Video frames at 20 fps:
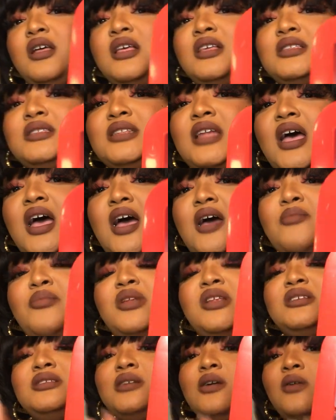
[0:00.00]
It's not,
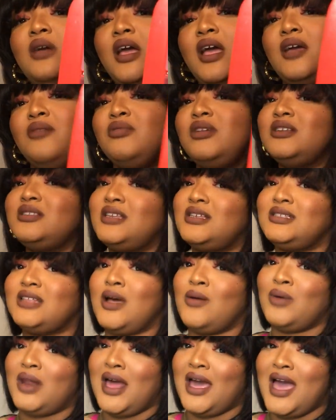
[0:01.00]
but it's okay because that's
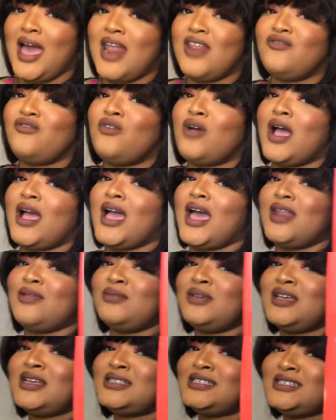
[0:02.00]
not what I got it for. I got it
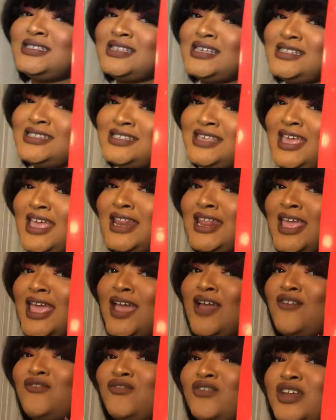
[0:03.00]
because it's a
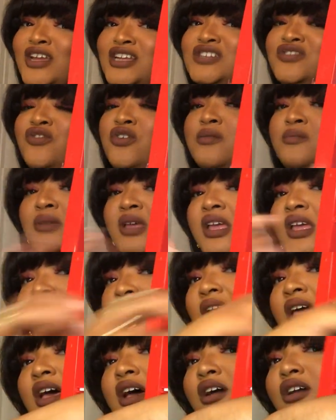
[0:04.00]
skincare fridge for
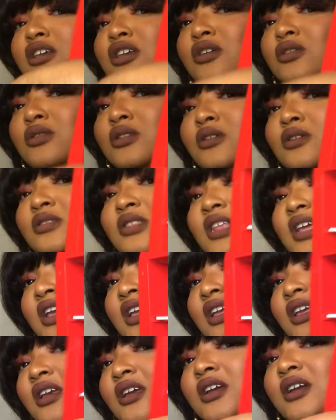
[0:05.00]
me. Cute little
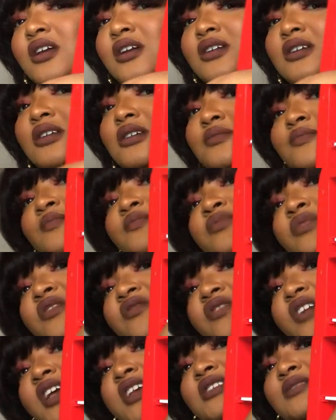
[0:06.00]
thing here,
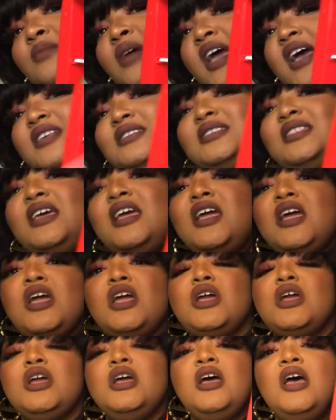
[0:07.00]
face mask
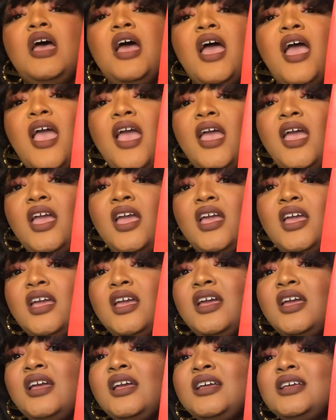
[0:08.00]
there,
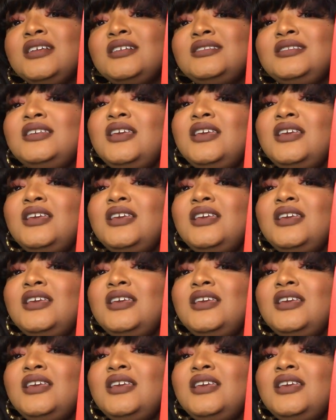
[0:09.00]
and